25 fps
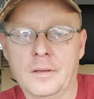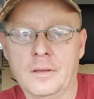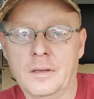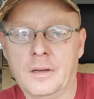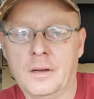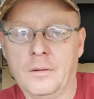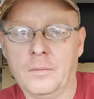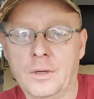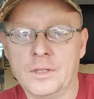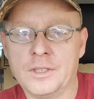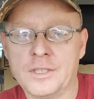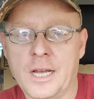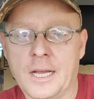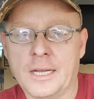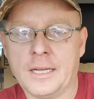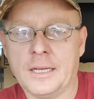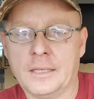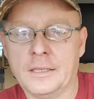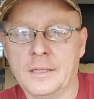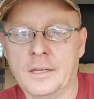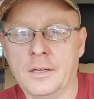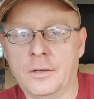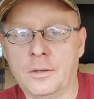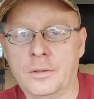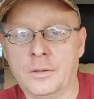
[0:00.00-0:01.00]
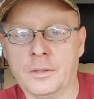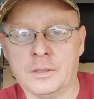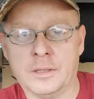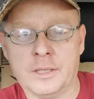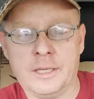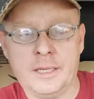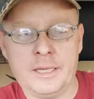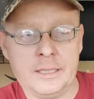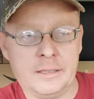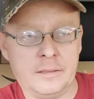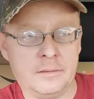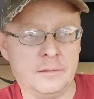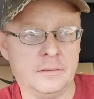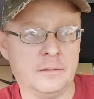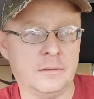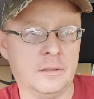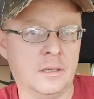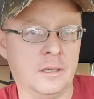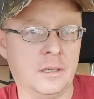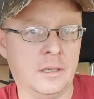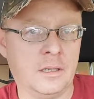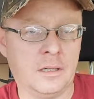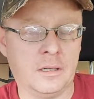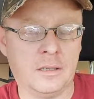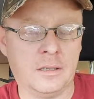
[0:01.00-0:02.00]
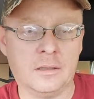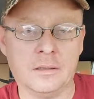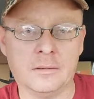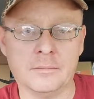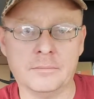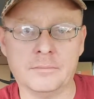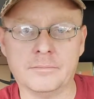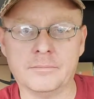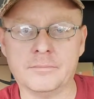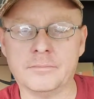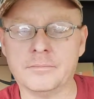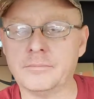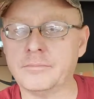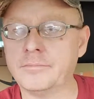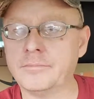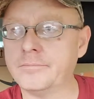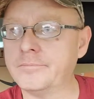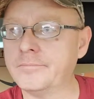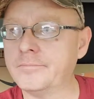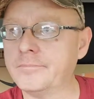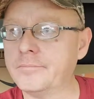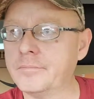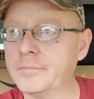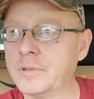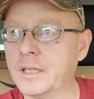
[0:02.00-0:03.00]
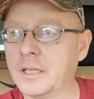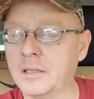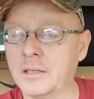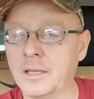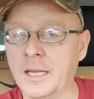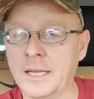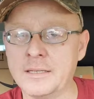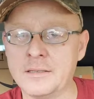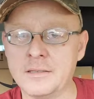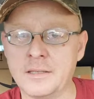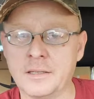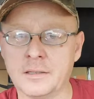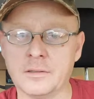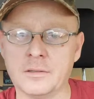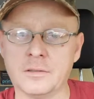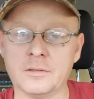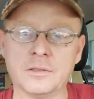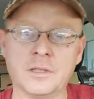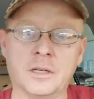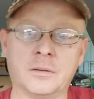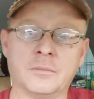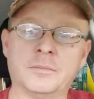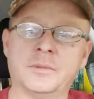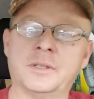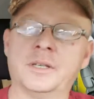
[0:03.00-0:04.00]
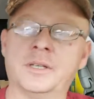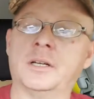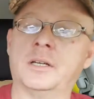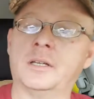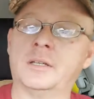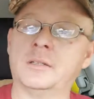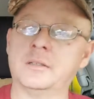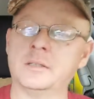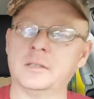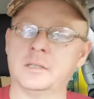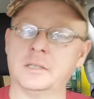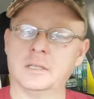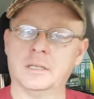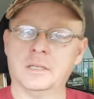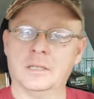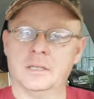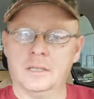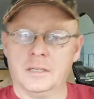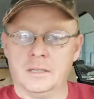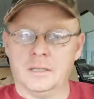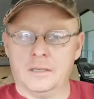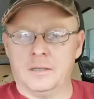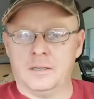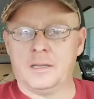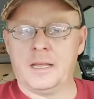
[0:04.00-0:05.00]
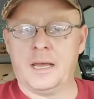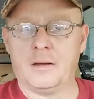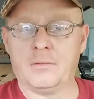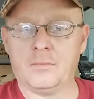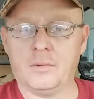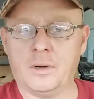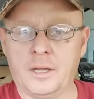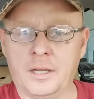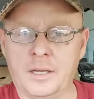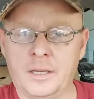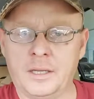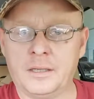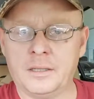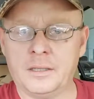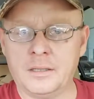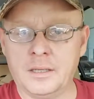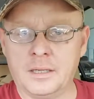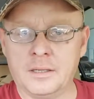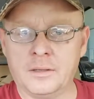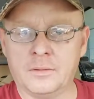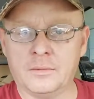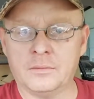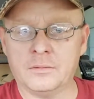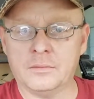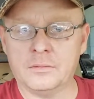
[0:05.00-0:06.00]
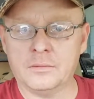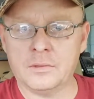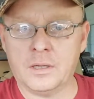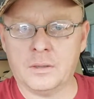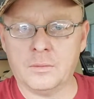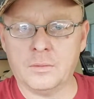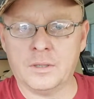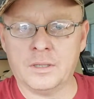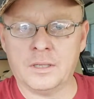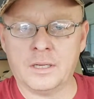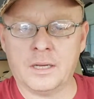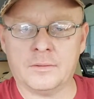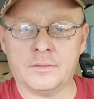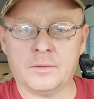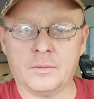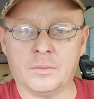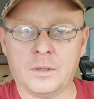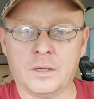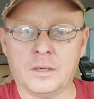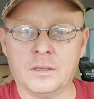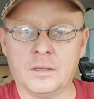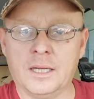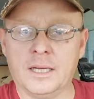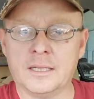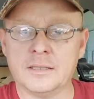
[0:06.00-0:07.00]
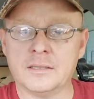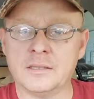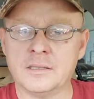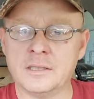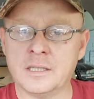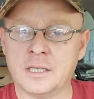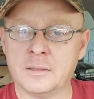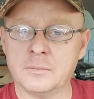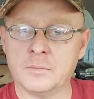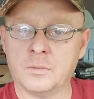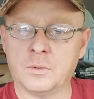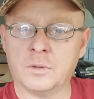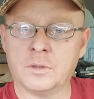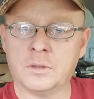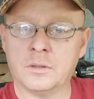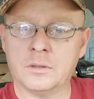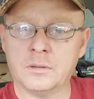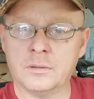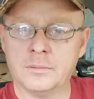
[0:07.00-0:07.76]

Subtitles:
I wish I could go and get the LASIK or something done. That way I wouldn't have to wear glasses anymore.